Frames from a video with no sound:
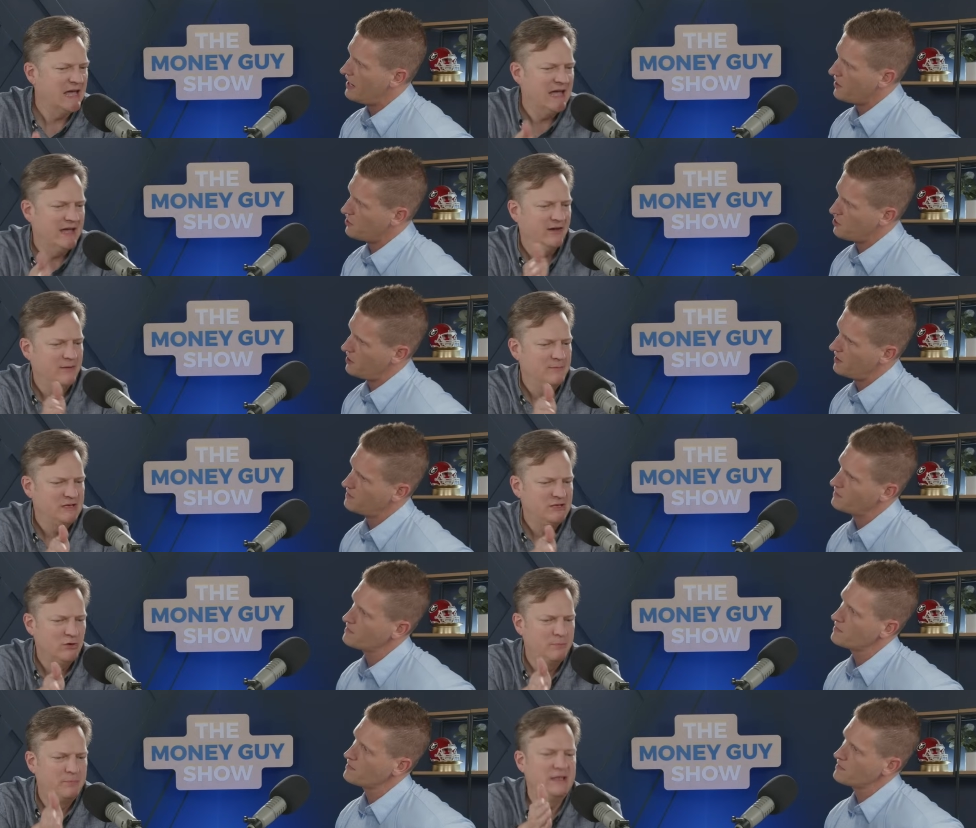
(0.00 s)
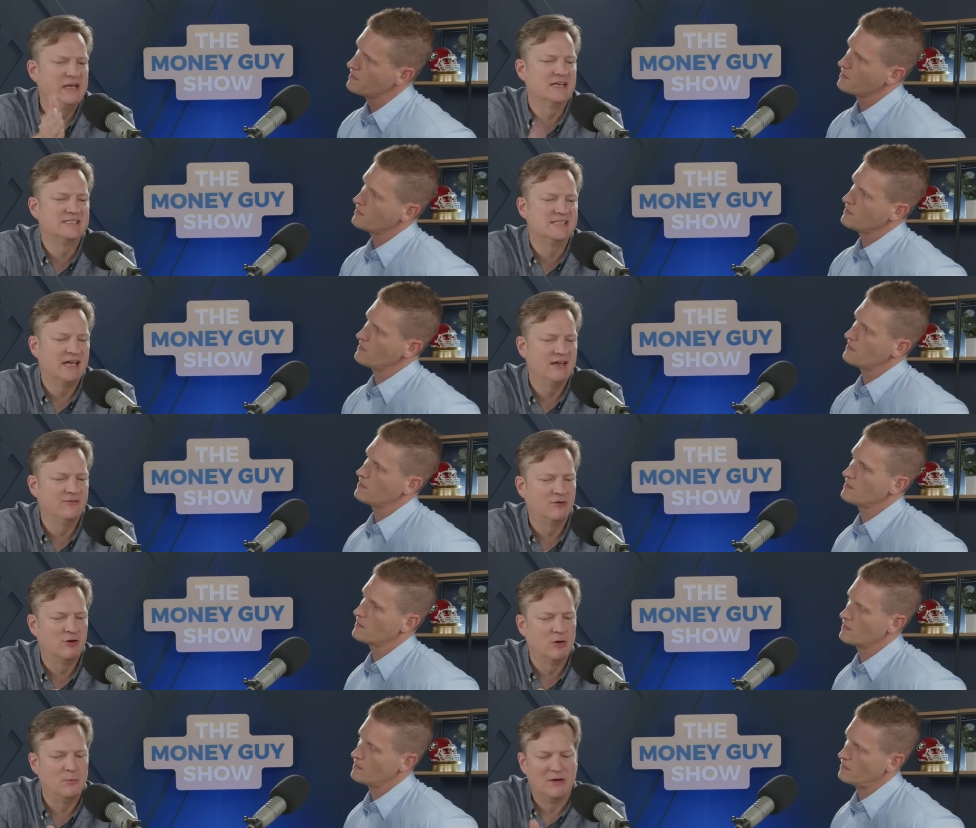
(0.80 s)
Speaker 1: year. Yeah, and let me do a P S A
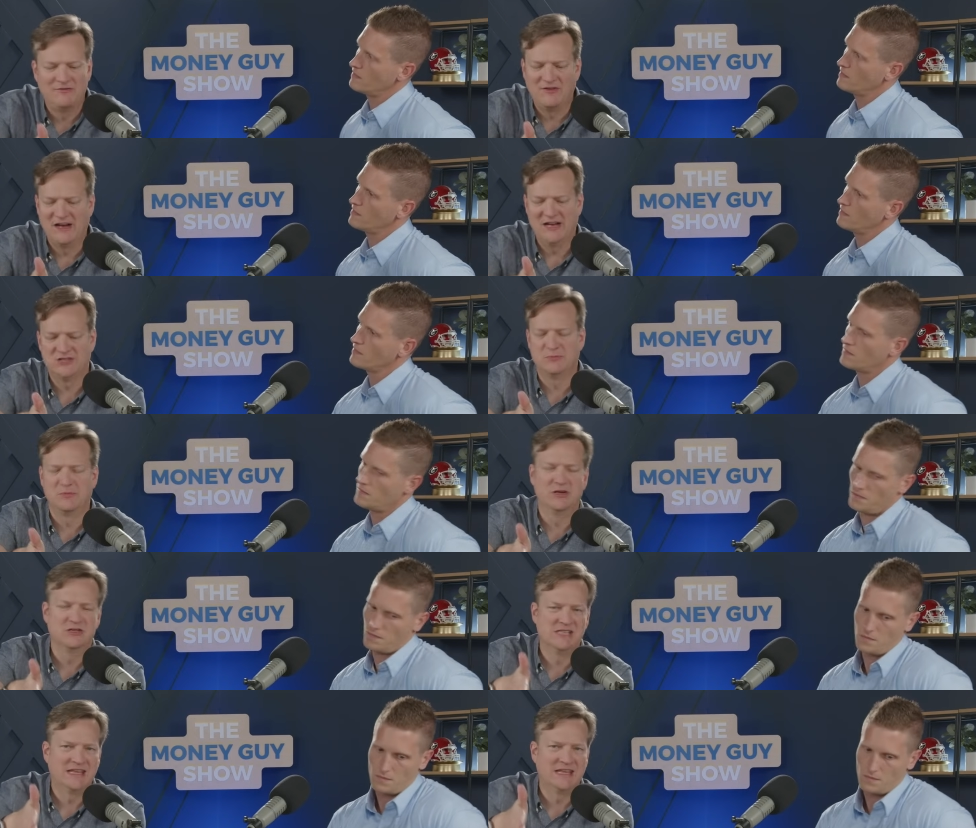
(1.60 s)
for all my financial mutants.